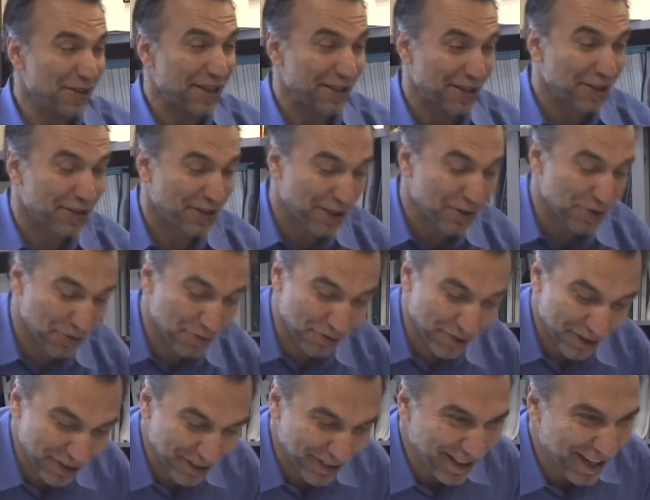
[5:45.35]
That you
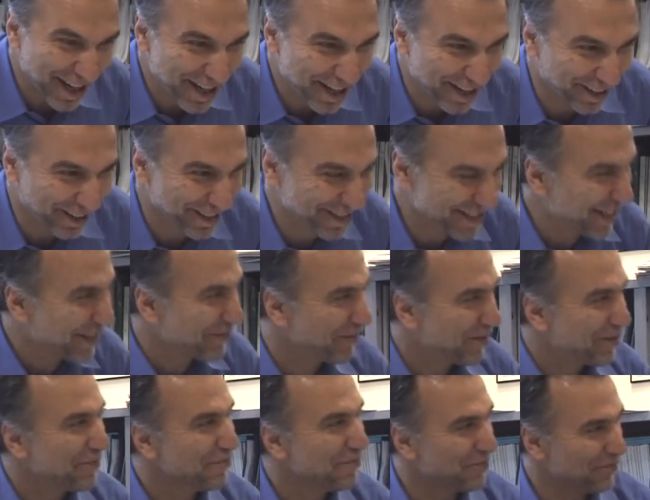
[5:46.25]
figured that out. It's like
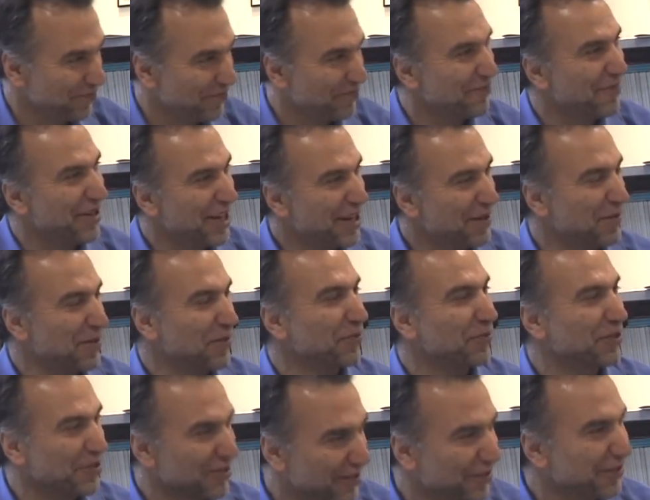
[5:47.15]
many people
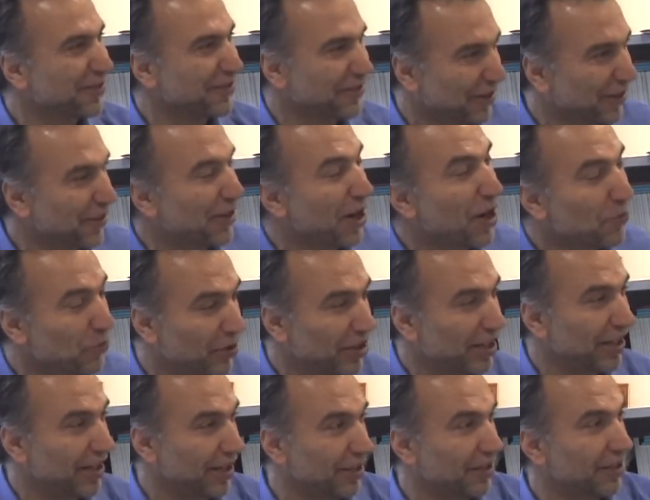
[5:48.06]
still are
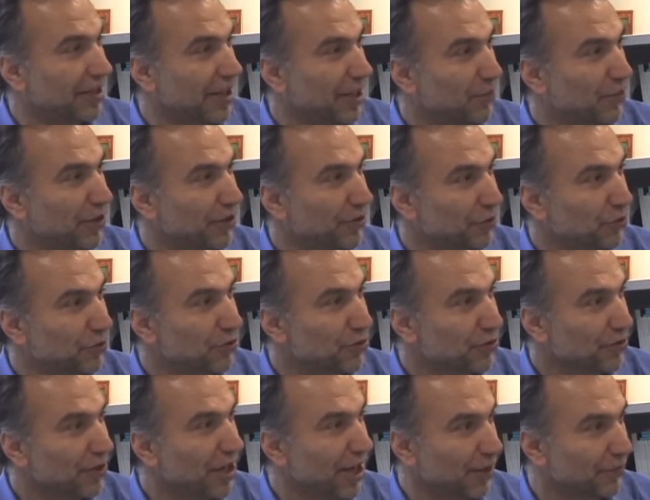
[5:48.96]
operating under that model you described.